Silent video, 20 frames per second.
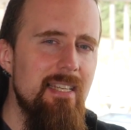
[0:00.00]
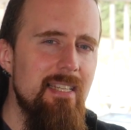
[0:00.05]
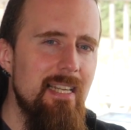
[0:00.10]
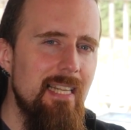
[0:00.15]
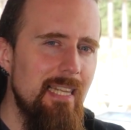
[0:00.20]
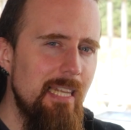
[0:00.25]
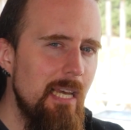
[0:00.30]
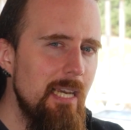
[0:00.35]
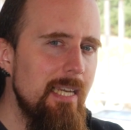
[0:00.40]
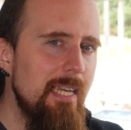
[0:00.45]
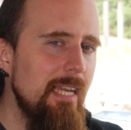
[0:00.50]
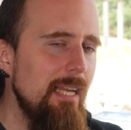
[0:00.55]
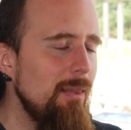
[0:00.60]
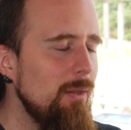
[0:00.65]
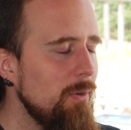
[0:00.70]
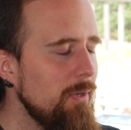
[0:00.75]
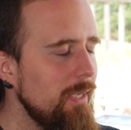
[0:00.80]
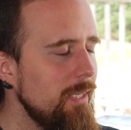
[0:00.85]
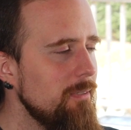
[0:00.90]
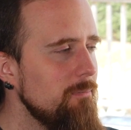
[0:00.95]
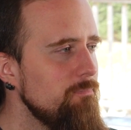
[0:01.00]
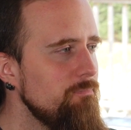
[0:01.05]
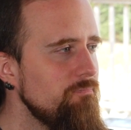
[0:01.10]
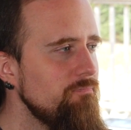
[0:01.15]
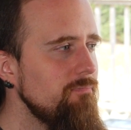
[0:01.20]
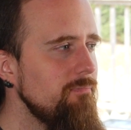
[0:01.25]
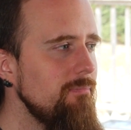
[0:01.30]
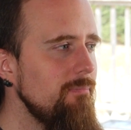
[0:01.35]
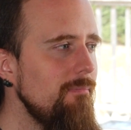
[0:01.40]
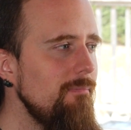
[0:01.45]
and clunky looking.
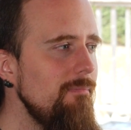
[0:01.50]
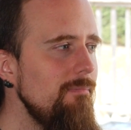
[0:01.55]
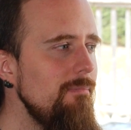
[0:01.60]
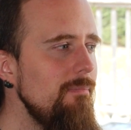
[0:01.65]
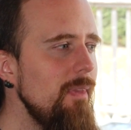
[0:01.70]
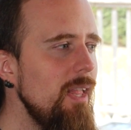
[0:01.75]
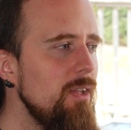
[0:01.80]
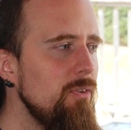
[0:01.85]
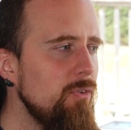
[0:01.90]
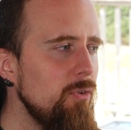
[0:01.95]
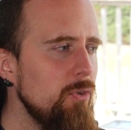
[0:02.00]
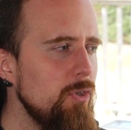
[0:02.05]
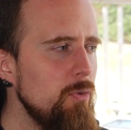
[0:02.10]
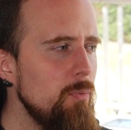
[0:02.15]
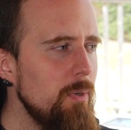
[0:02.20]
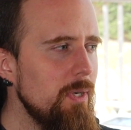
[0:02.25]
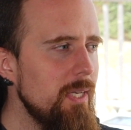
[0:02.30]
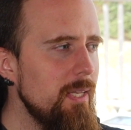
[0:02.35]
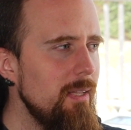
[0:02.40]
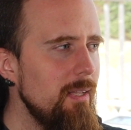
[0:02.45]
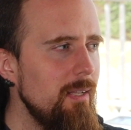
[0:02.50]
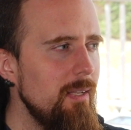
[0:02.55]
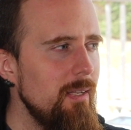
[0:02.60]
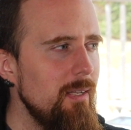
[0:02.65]
So you would